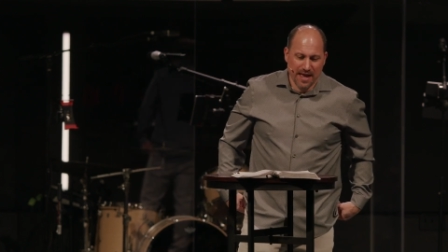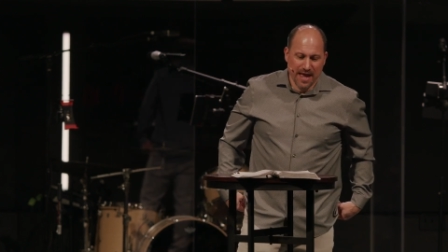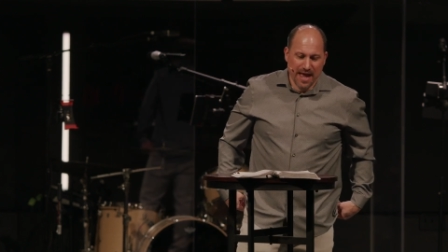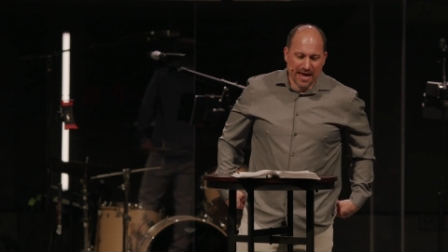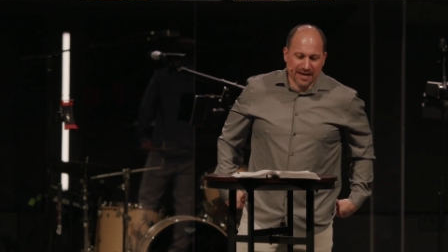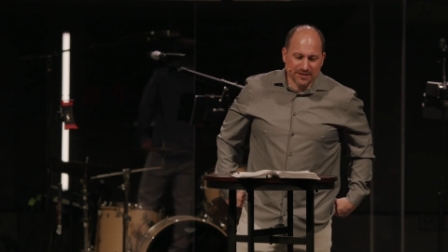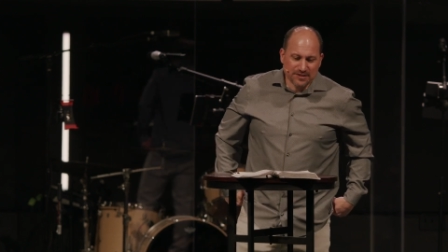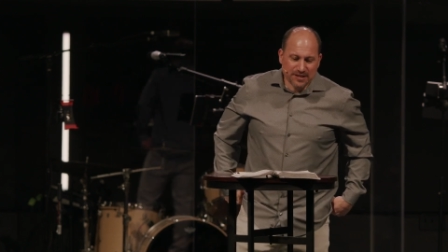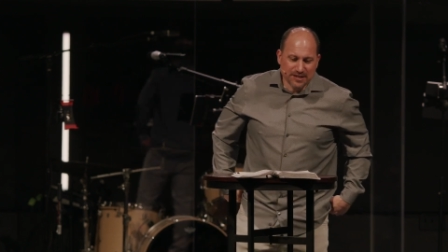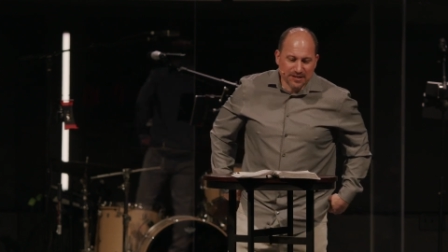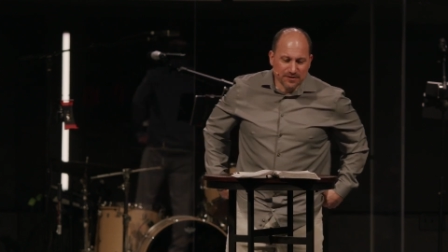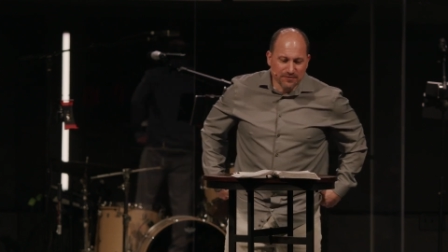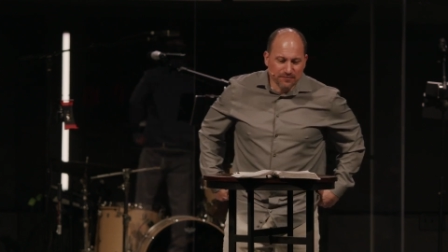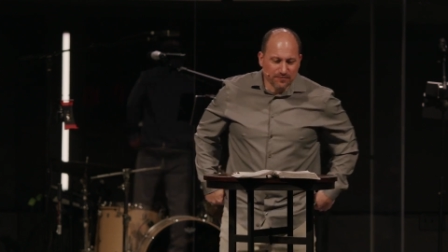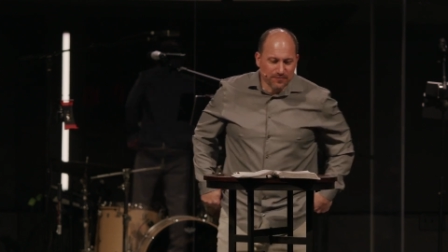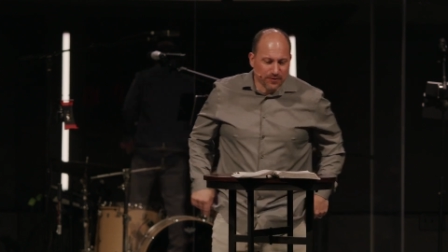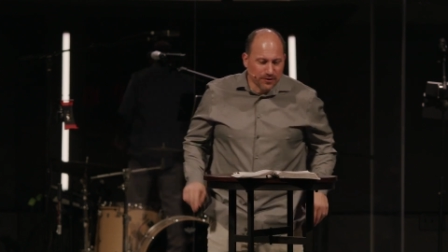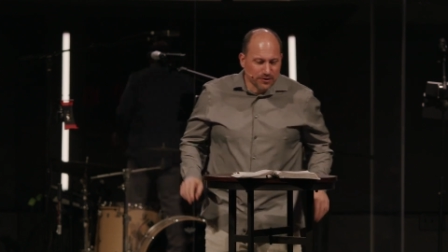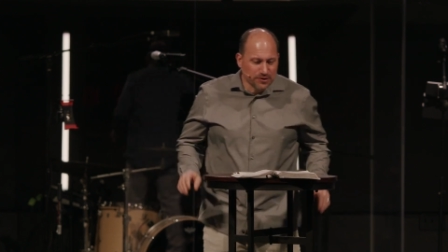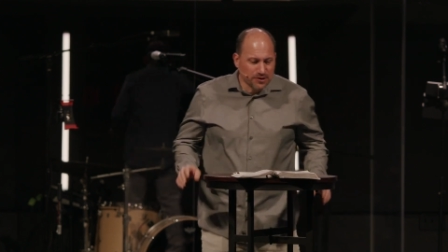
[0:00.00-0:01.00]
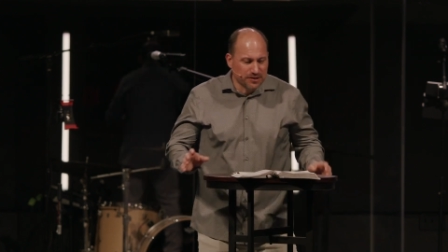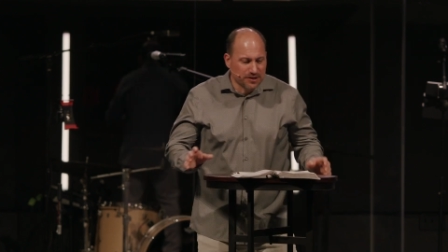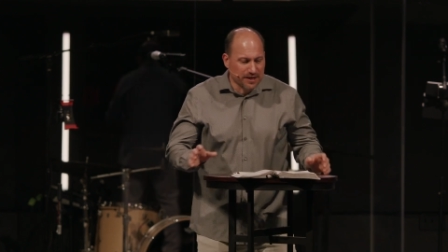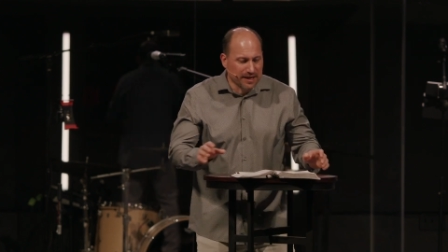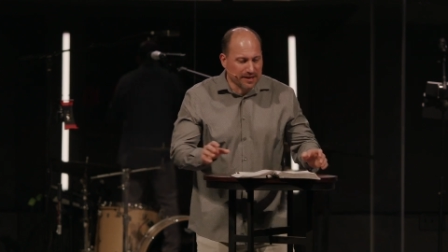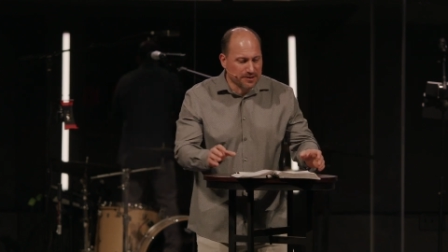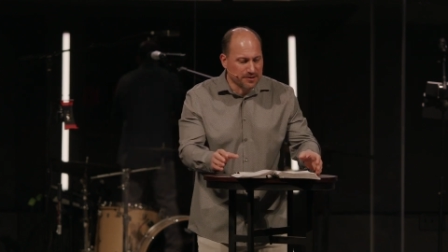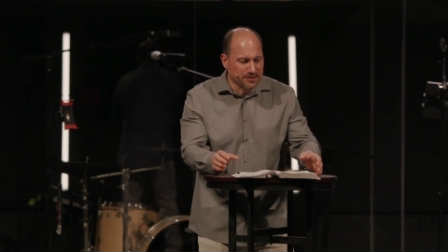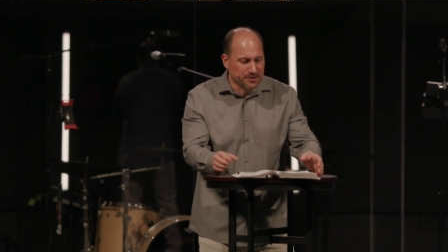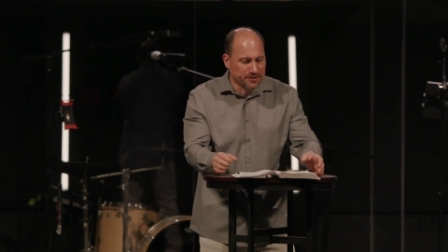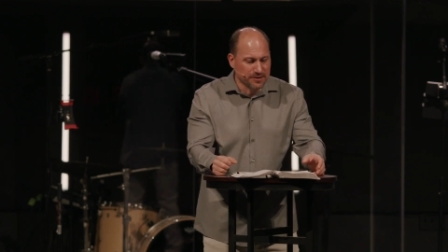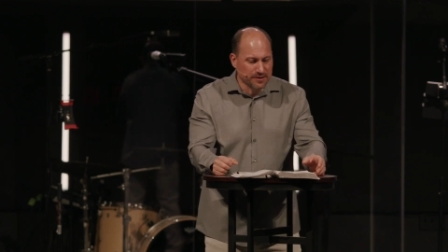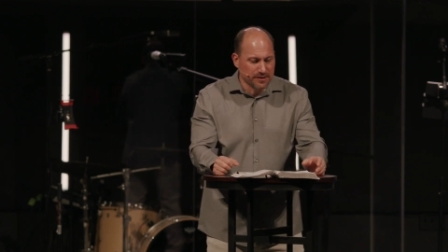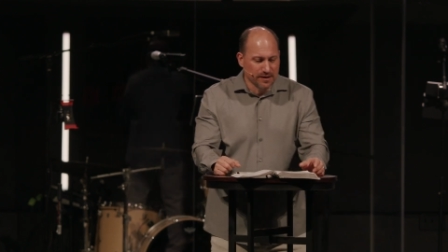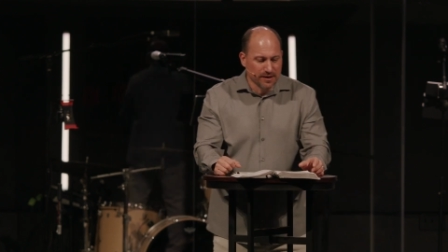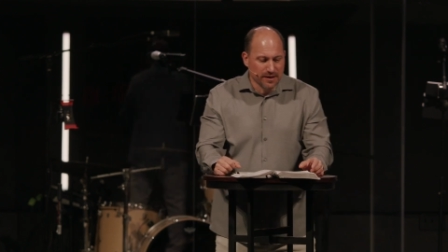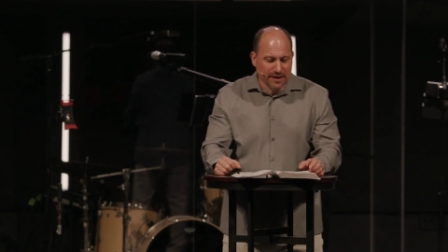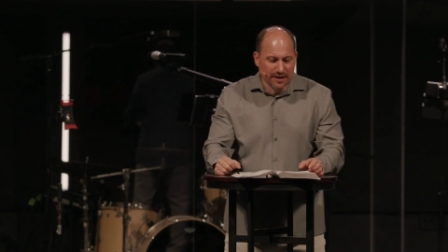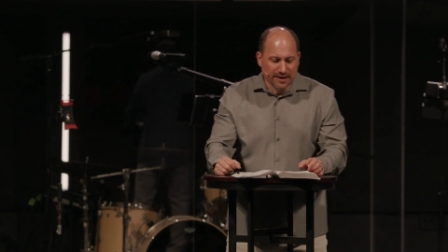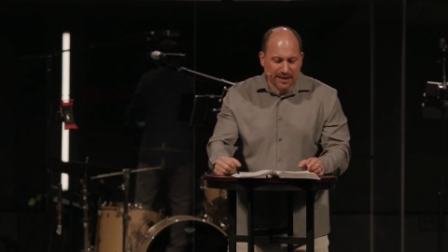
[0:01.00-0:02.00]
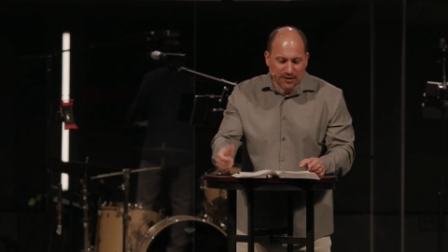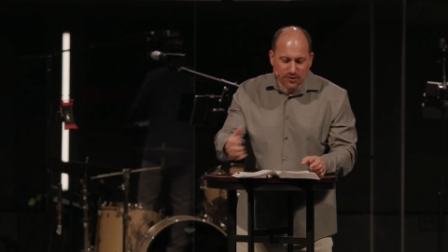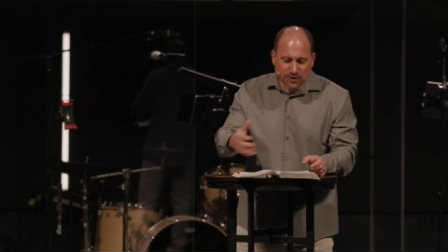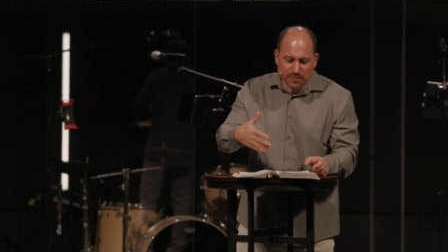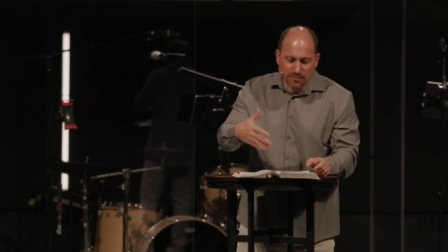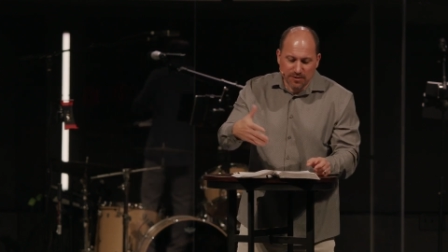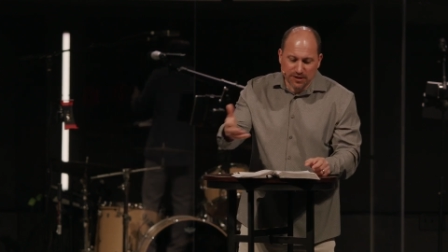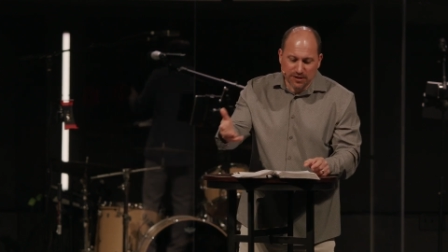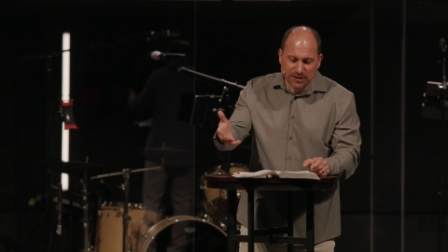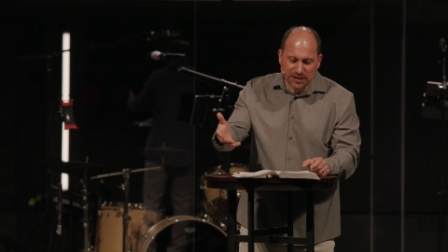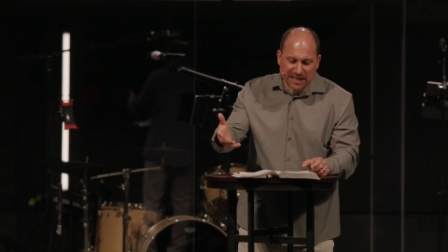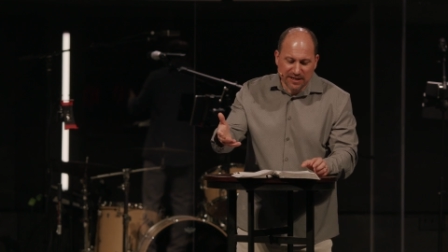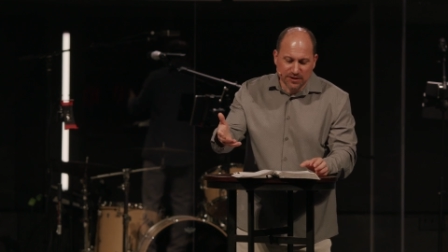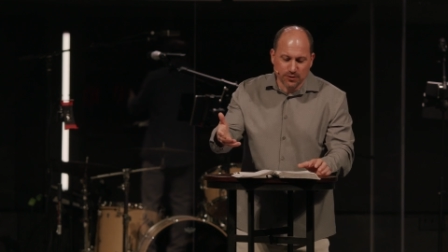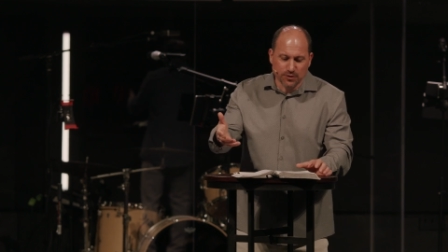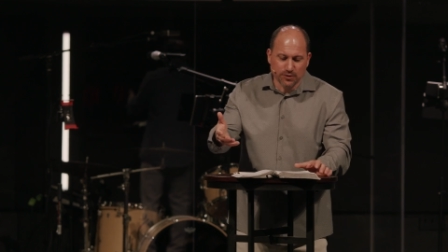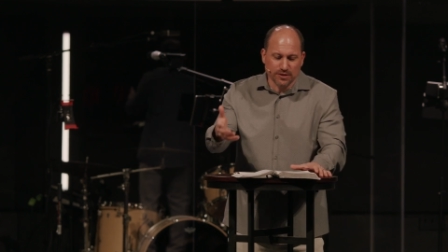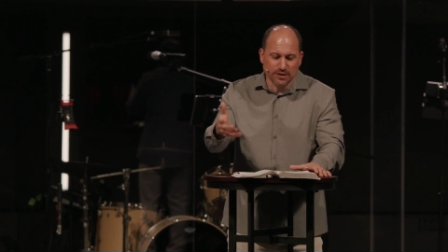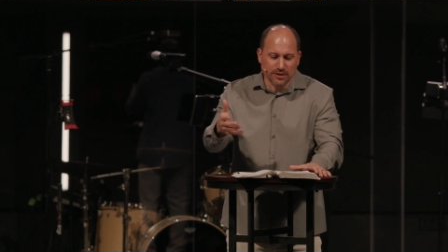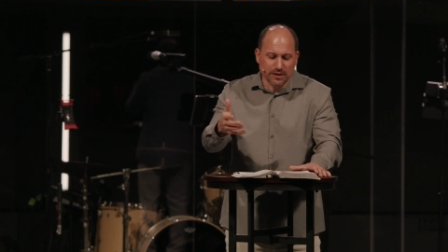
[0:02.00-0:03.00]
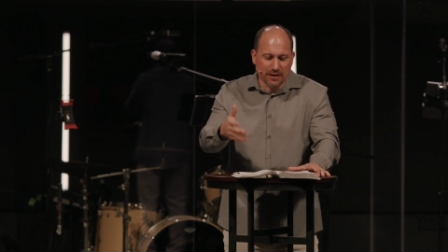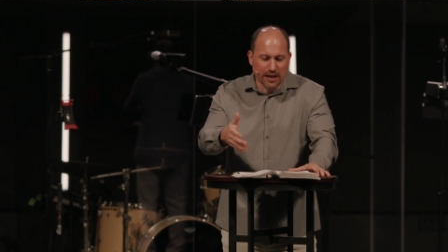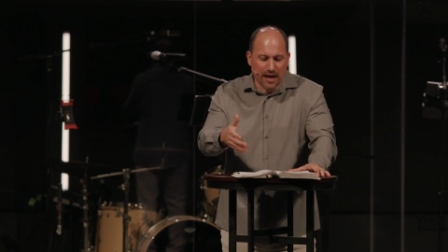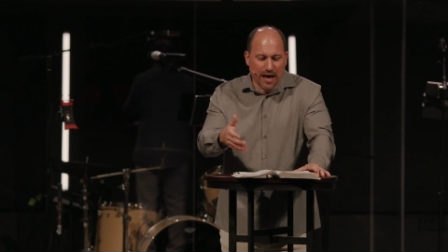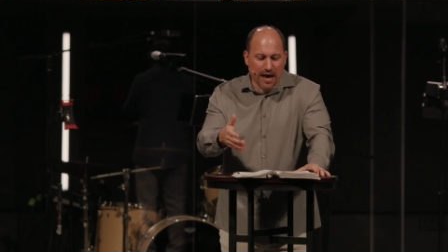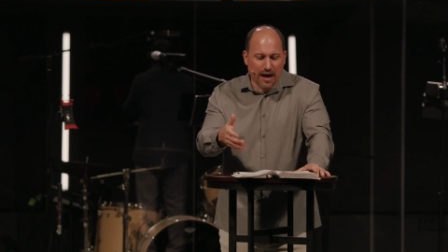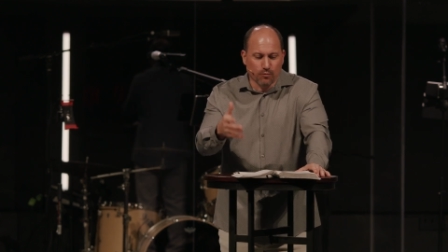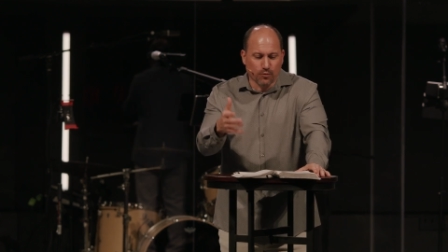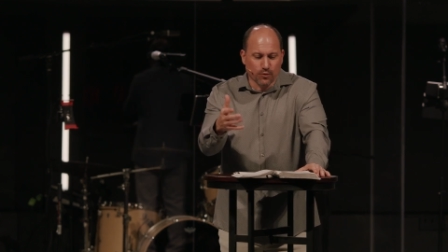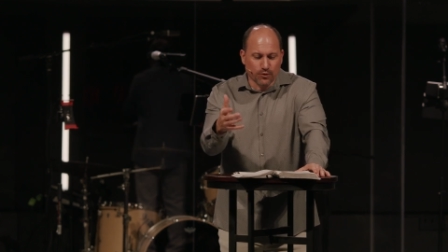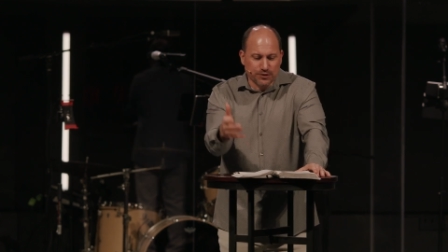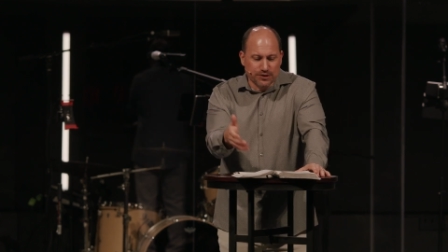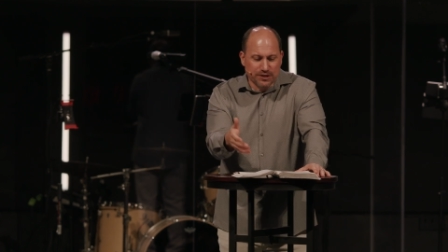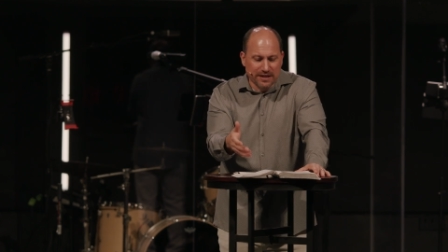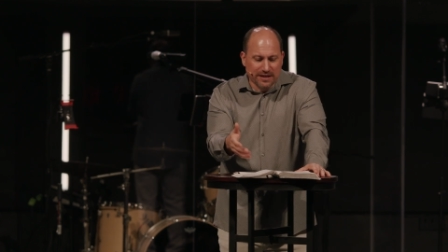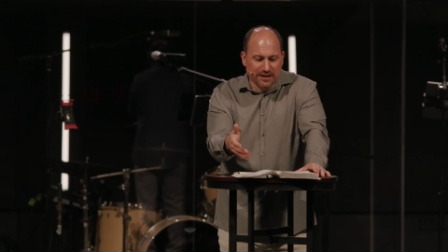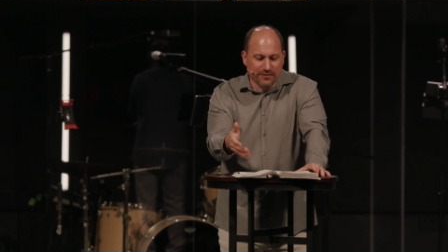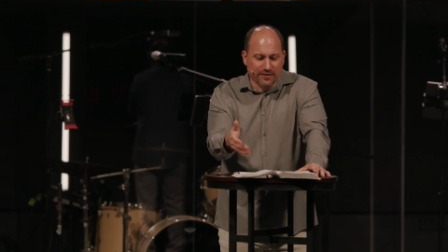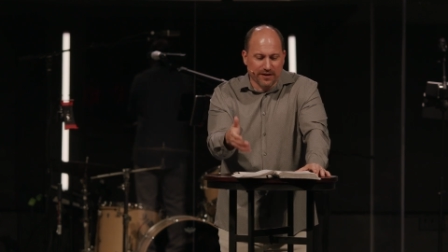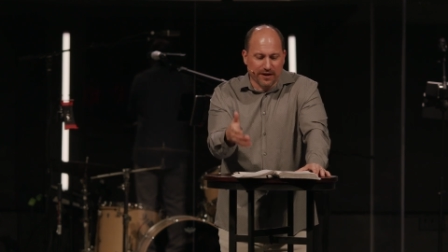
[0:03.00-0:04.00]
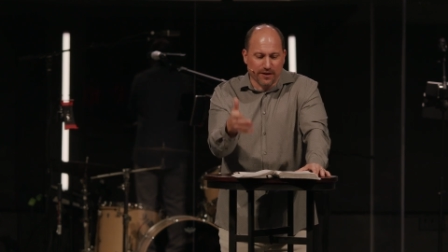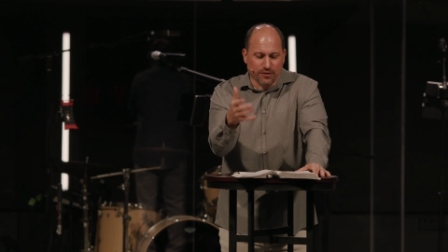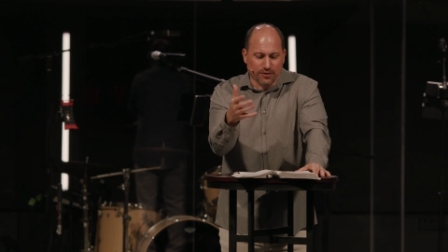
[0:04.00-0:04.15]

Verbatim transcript: And it says in verse 6 Now some of the teachers of the law were sitting there